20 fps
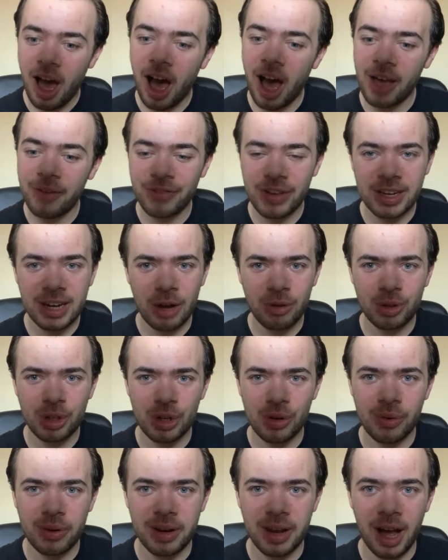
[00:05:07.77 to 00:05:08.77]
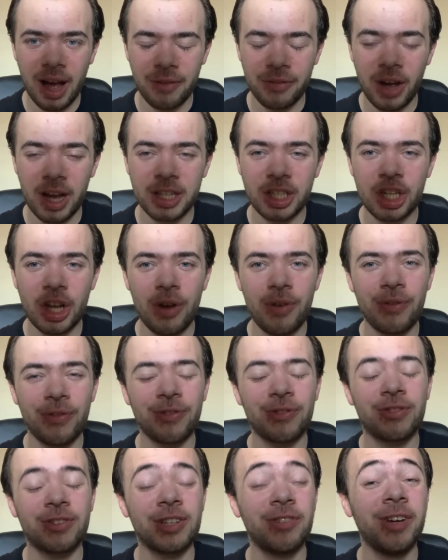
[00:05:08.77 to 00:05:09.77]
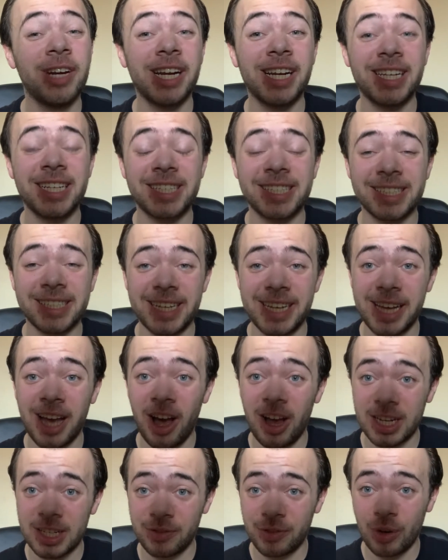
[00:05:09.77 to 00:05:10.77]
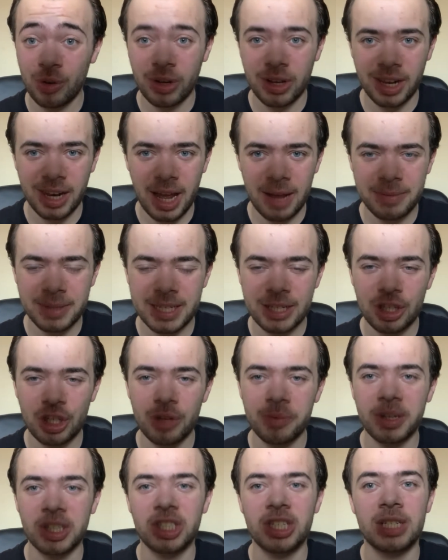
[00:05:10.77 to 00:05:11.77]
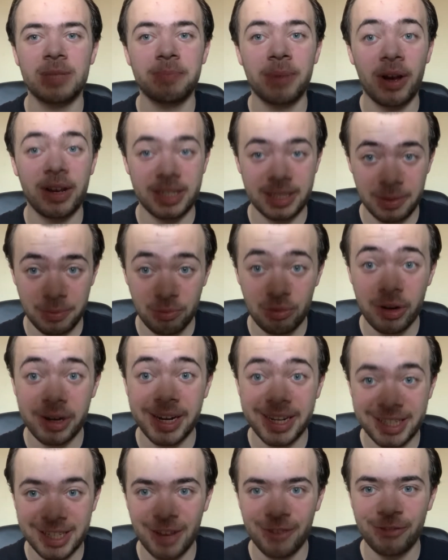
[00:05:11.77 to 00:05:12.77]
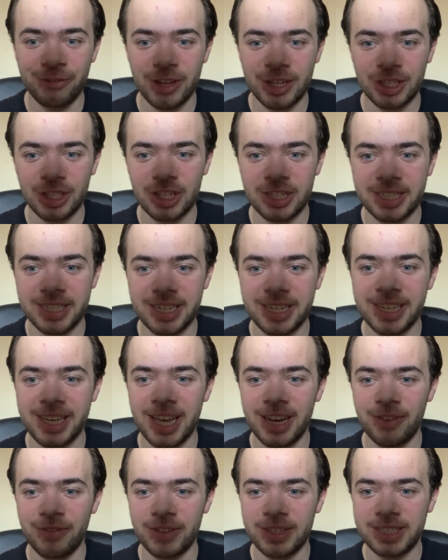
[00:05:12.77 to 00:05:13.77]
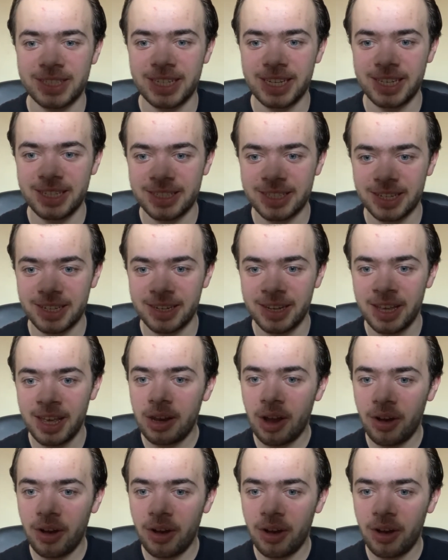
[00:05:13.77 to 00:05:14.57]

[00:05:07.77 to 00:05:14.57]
I think they'll do enough. I don't really see Huddersfield collapsing too much despite some really tough fixtures in the end of the season.